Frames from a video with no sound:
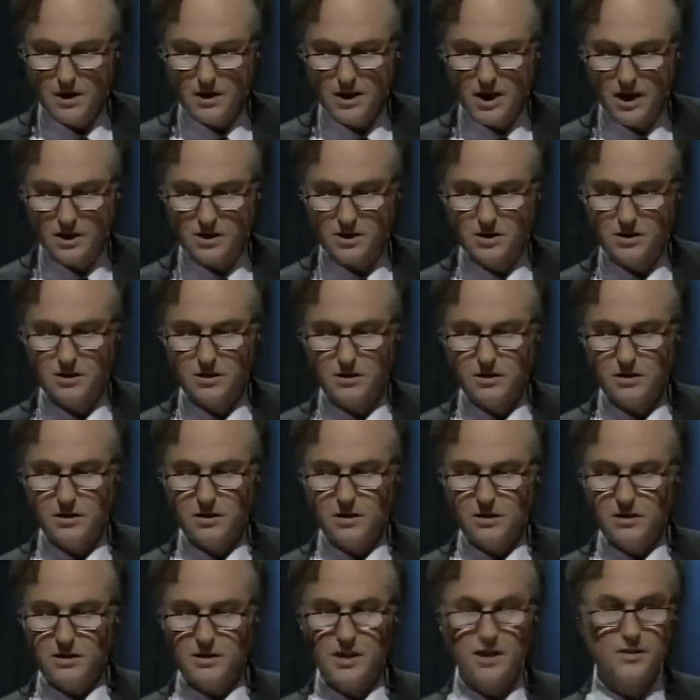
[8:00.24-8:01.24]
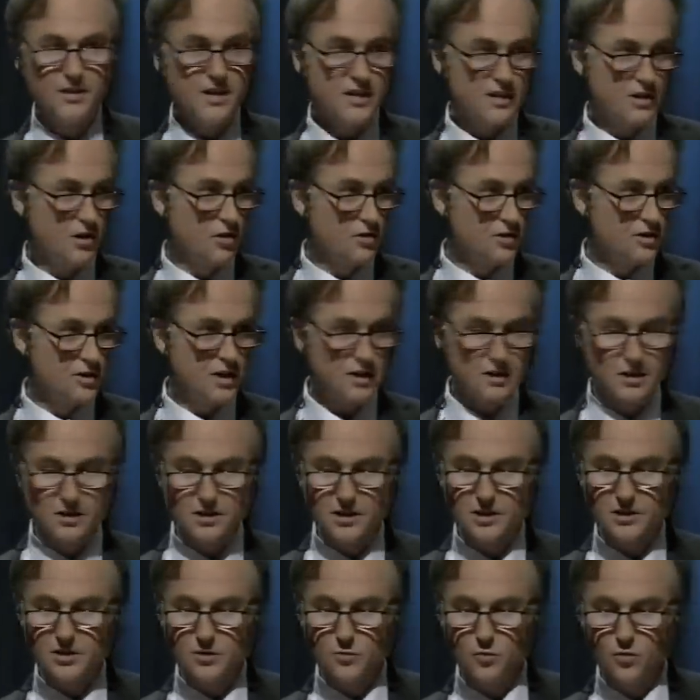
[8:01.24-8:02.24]
Yet there is
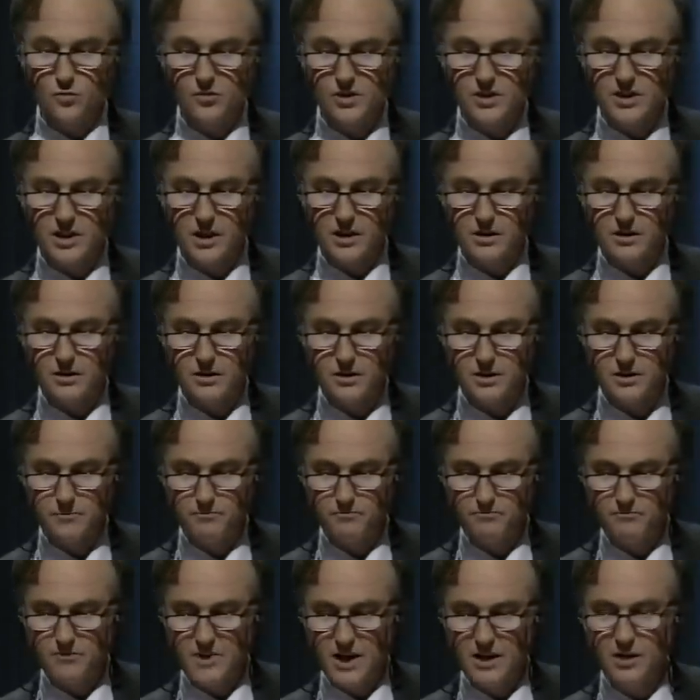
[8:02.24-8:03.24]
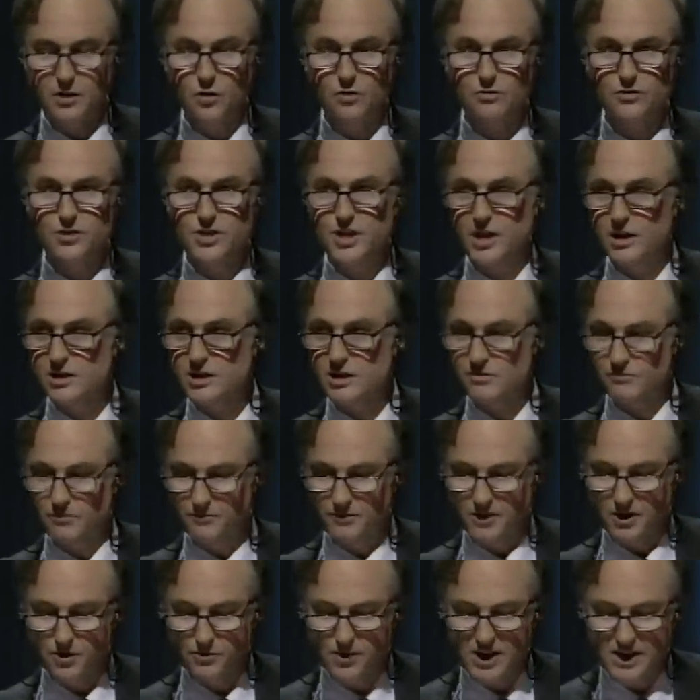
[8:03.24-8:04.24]
hostility towards science, and not just
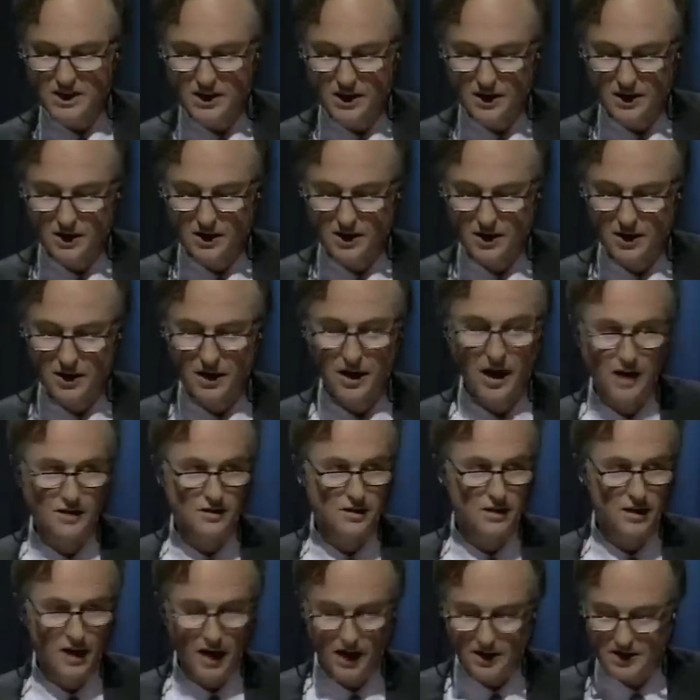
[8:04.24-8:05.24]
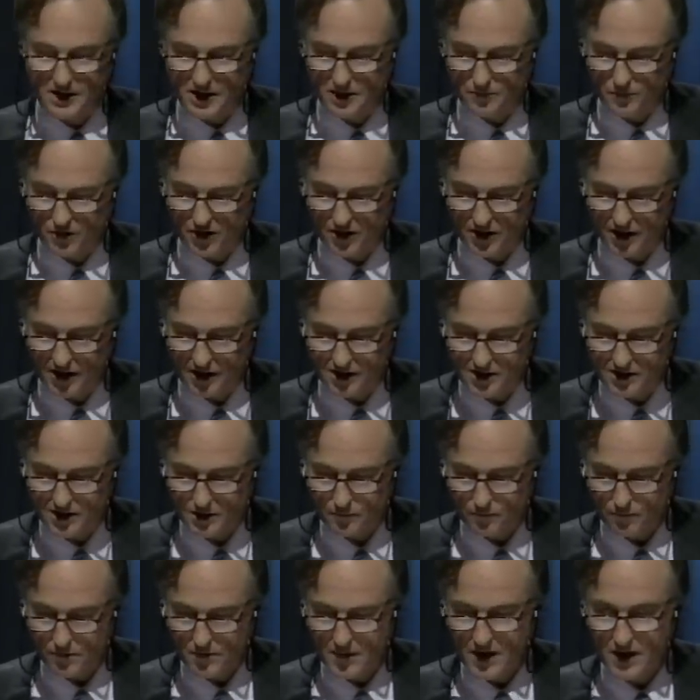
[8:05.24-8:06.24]
from the green ink underlining brigade,
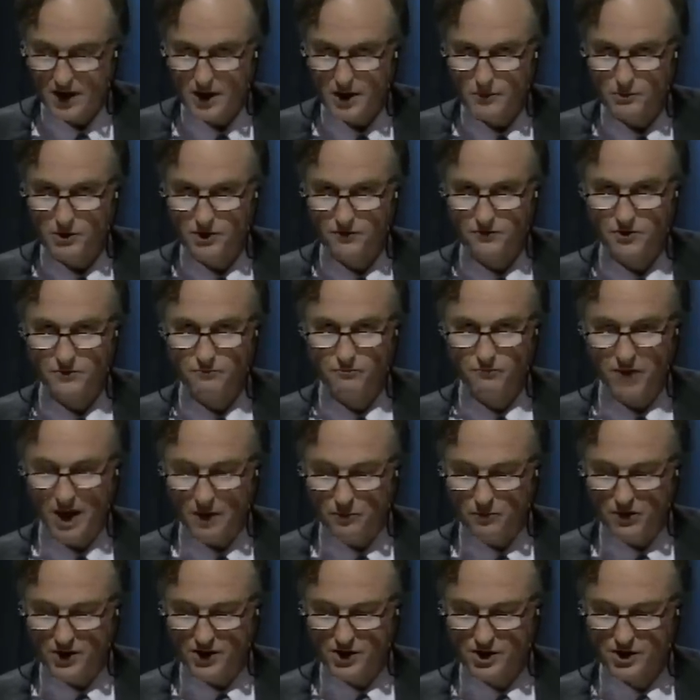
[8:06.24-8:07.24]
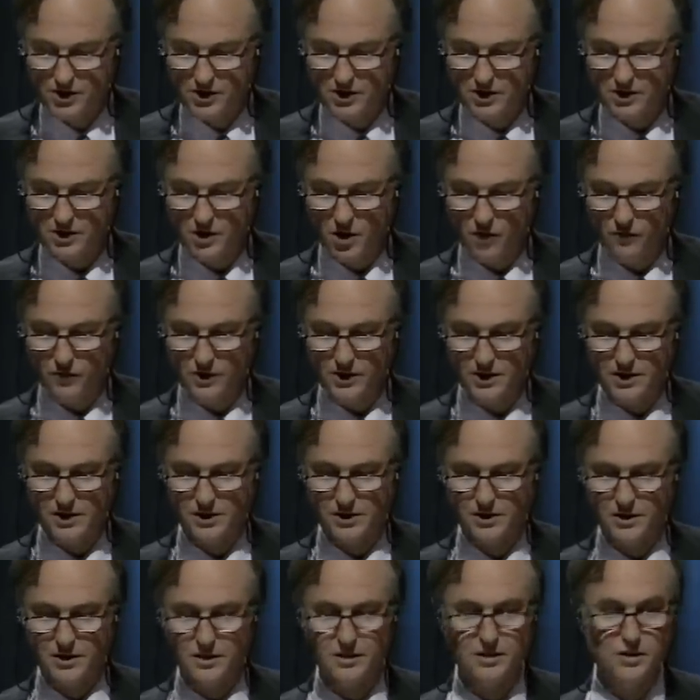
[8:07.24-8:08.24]
but from published
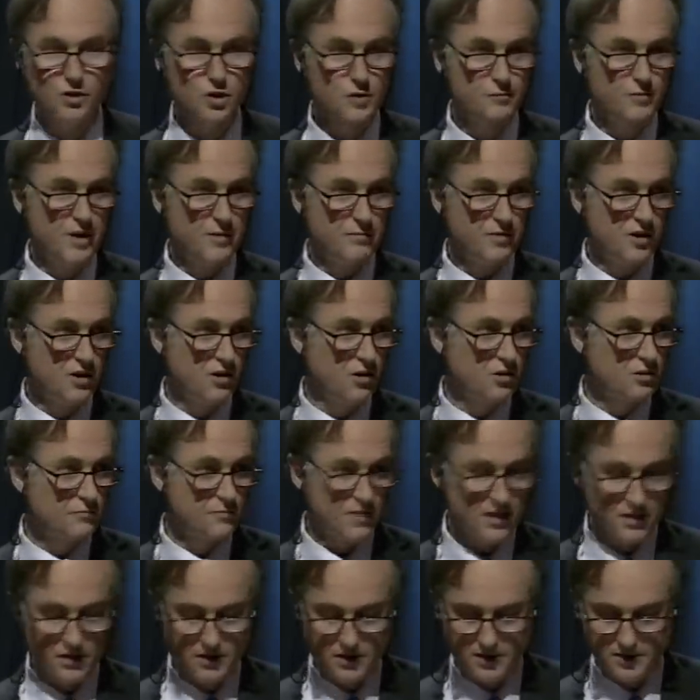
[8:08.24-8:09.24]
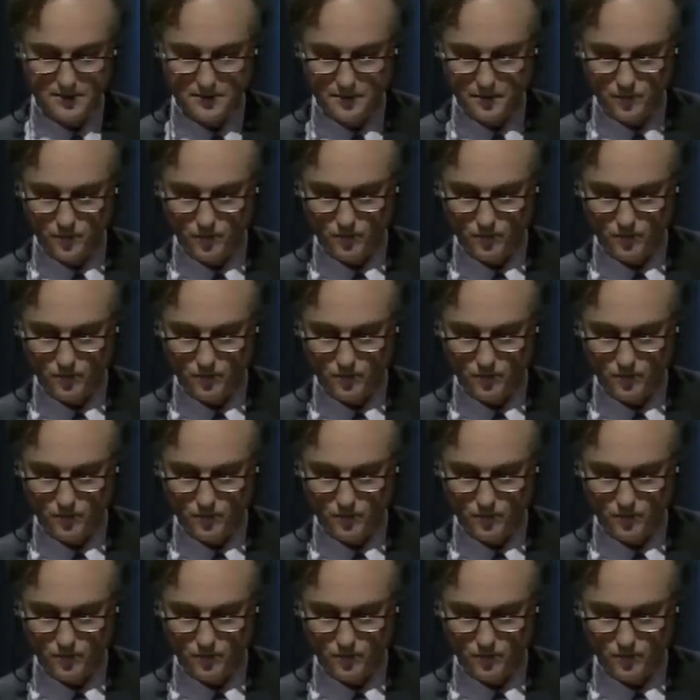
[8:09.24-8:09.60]
novelists and newspaper columnists.